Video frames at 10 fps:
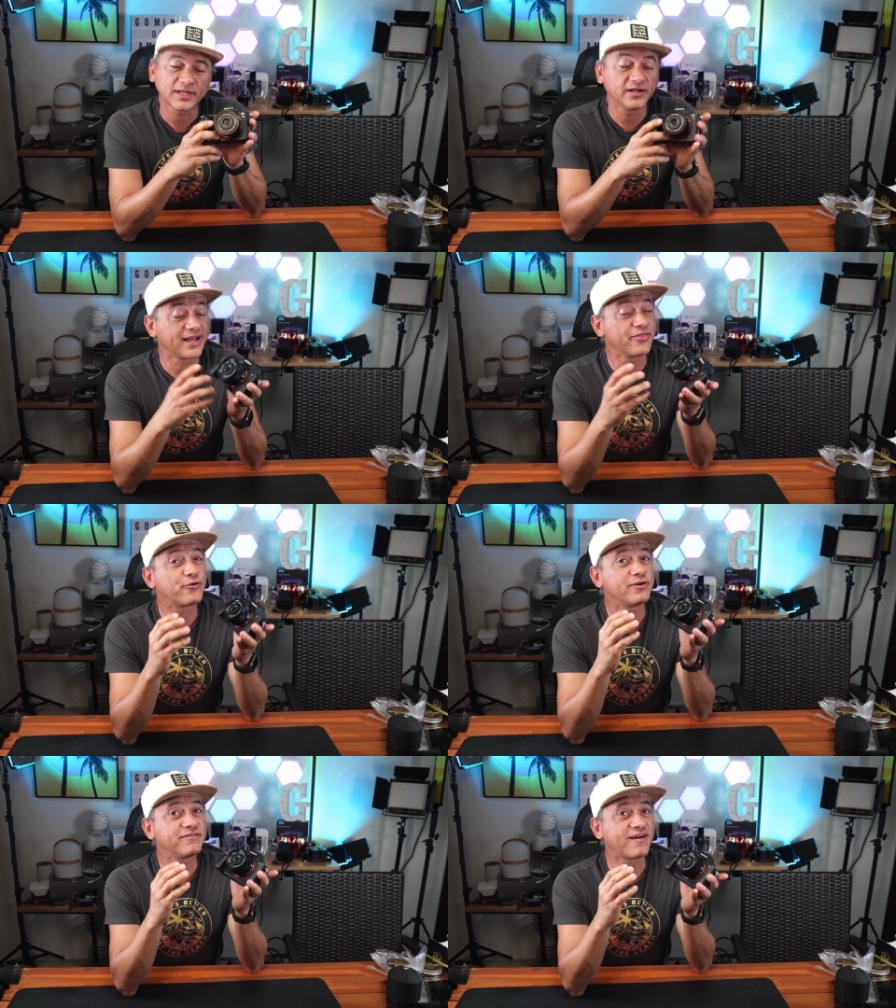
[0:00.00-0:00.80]
Again,
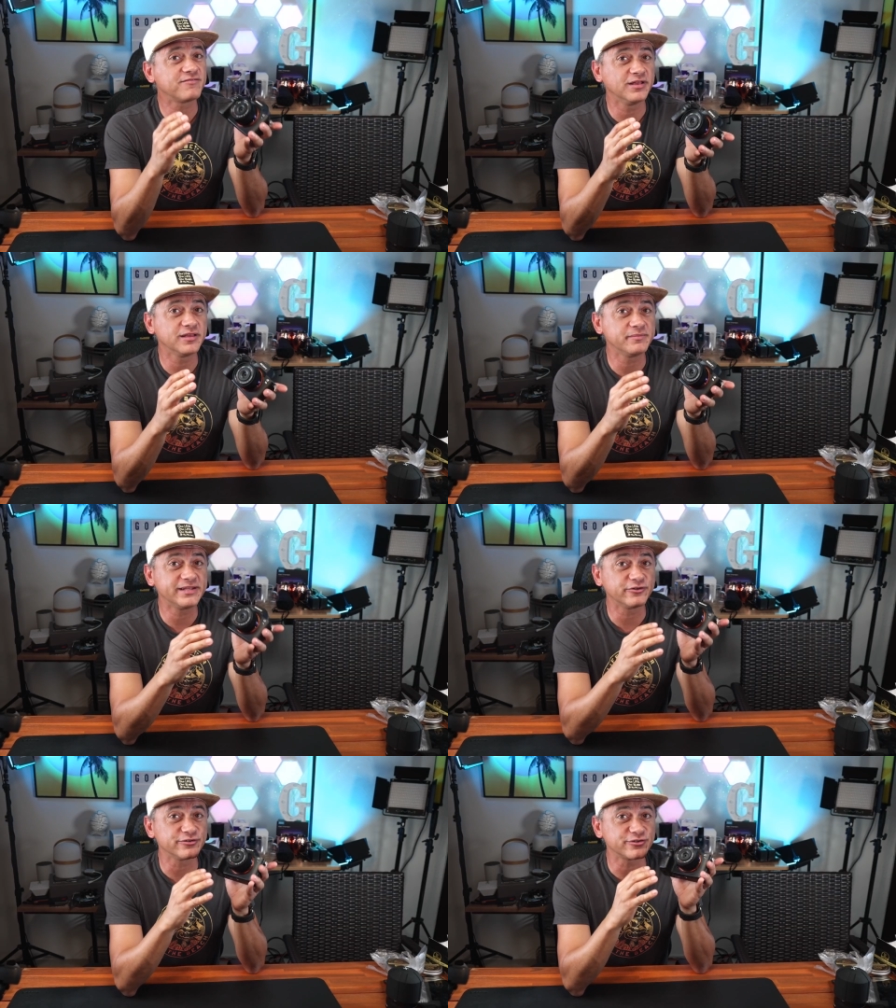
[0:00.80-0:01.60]
thirty-five
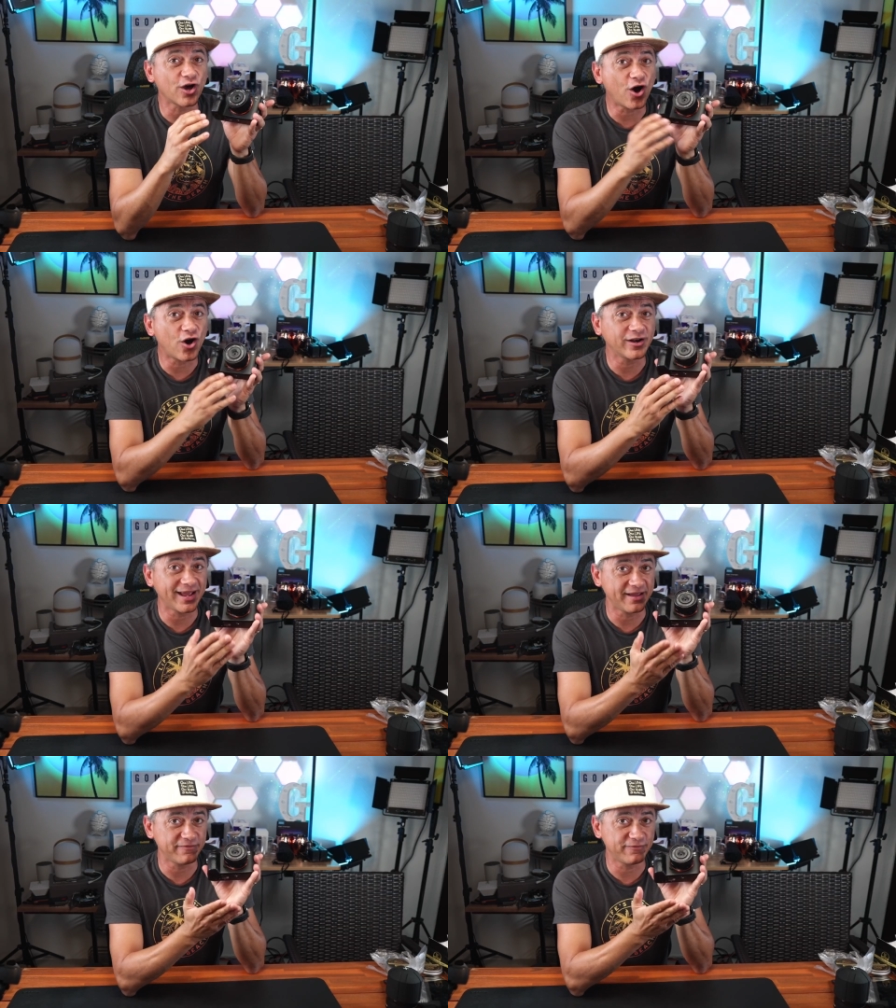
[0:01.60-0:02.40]
millimeters
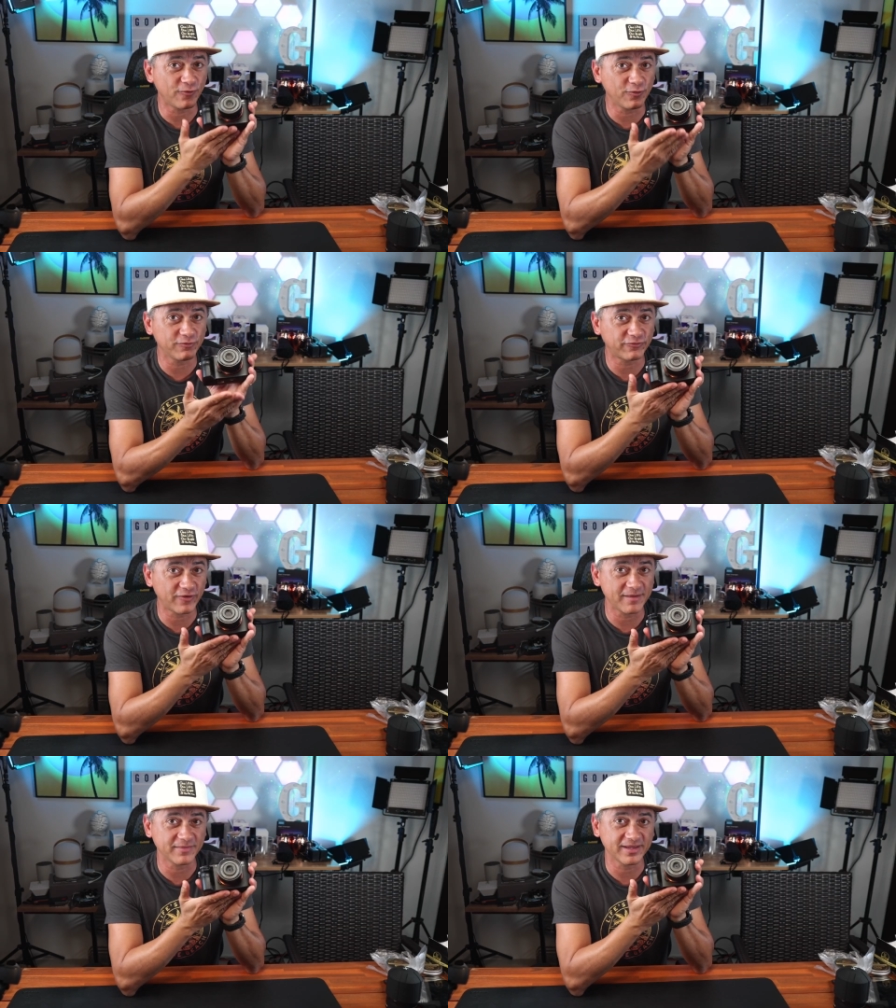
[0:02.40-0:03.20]
on a full
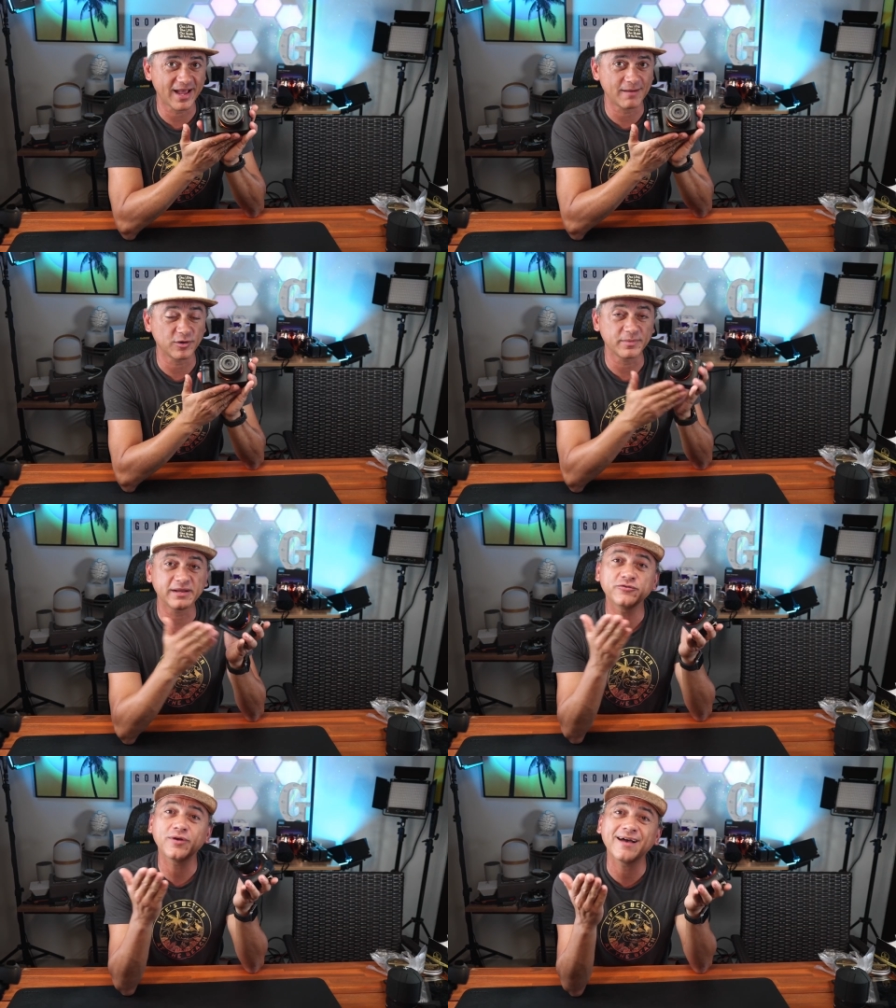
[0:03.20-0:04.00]
frame camera, but
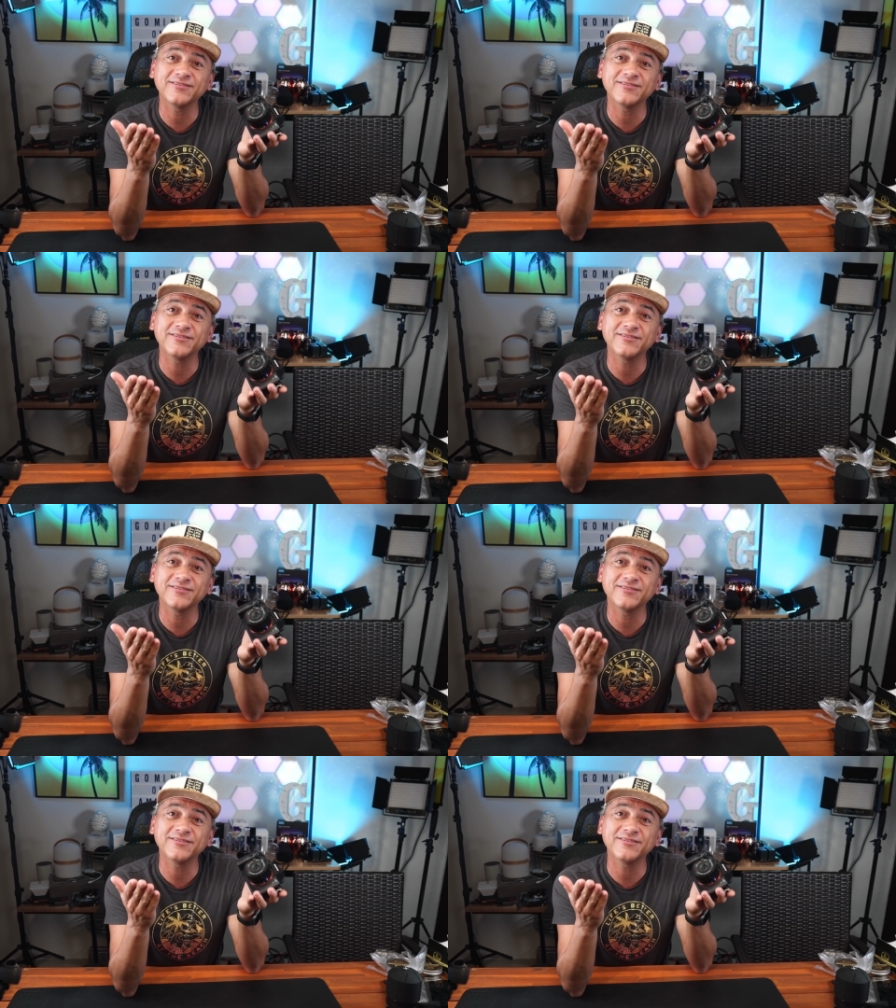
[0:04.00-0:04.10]
if you have